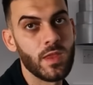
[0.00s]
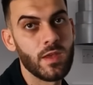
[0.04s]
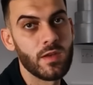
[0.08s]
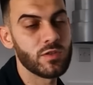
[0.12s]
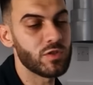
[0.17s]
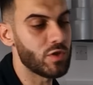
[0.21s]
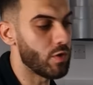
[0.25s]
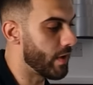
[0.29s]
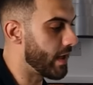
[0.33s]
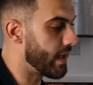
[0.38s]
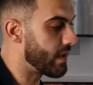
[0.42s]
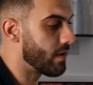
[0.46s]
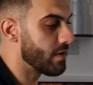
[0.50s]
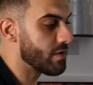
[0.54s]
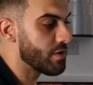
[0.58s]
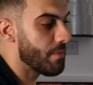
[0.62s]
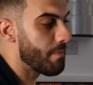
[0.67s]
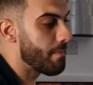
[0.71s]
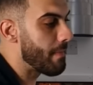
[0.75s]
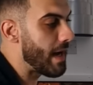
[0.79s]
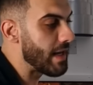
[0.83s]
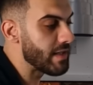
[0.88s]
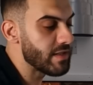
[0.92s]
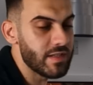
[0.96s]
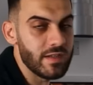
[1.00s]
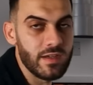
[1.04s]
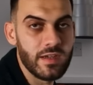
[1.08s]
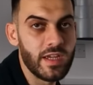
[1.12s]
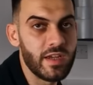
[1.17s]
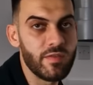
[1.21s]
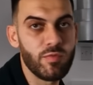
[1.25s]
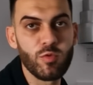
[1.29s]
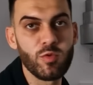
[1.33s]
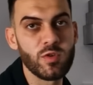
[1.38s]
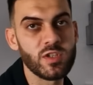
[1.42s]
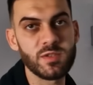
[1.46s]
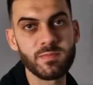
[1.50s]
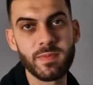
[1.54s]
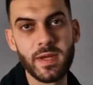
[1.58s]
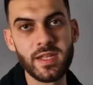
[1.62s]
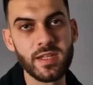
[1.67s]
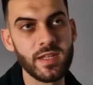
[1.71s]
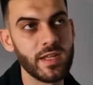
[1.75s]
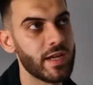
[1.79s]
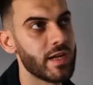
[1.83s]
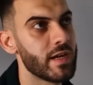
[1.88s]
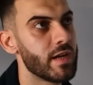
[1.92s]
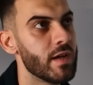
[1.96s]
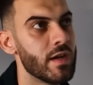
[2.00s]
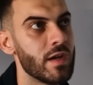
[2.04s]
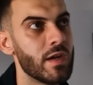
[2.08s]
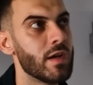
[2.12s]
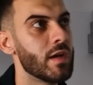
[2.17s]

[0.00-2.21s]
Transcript: So it doesn't matter if we were spending